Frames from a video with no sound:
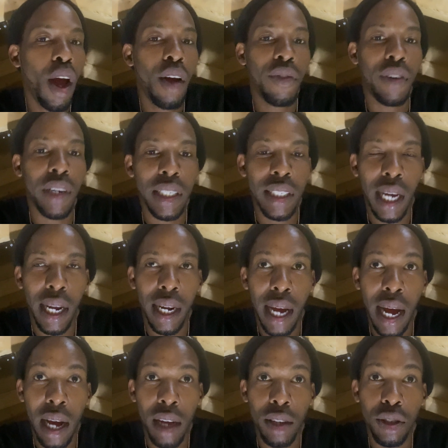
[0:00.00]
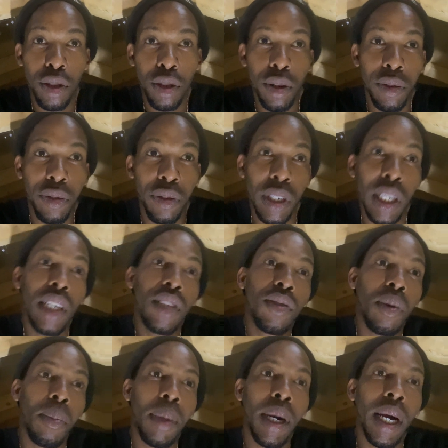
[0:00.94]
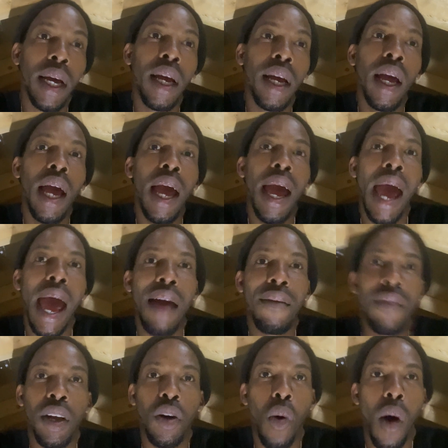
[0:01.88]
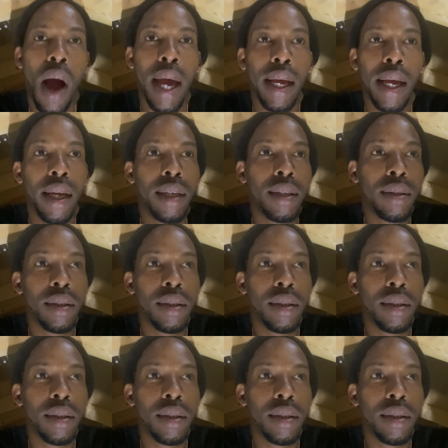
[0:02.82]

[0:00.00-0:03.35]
for the tiny house or for this one, but haven't quite,